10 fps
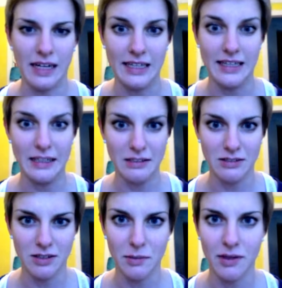ADD or
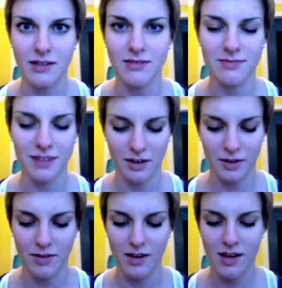something. I don't know.
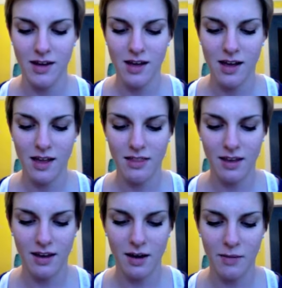And
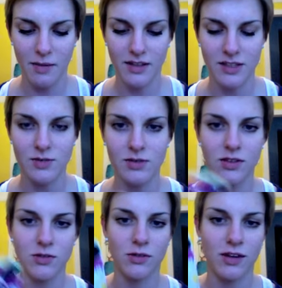then I made this really
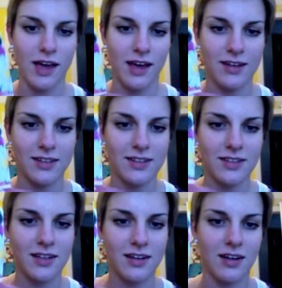cool case.
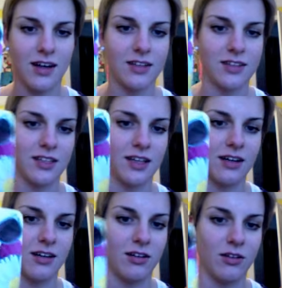I just like
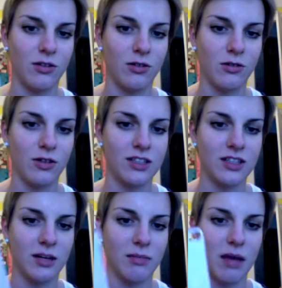glued, it's just
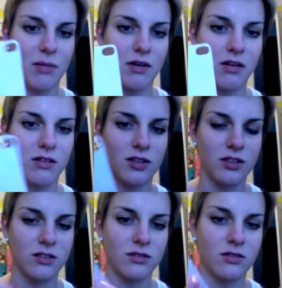like paper,
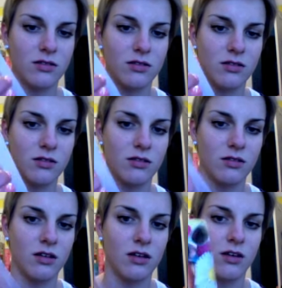just
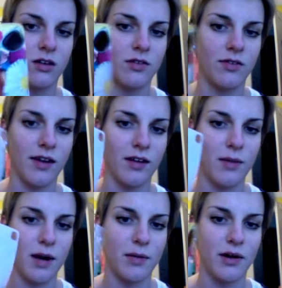regular
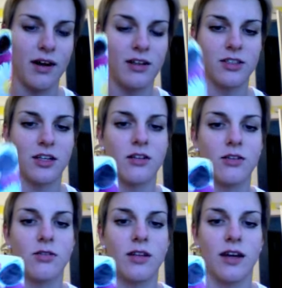paper, and I just like
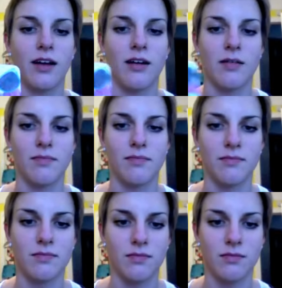glued like um,
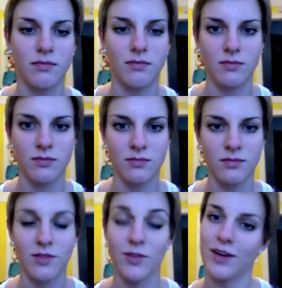
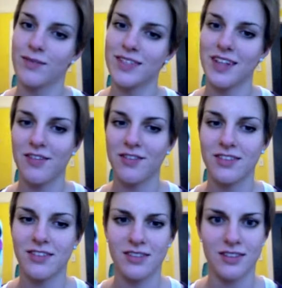random stuff
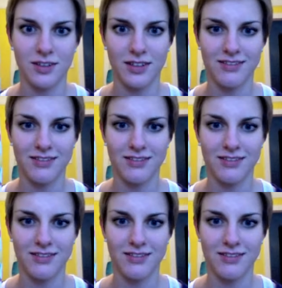to it.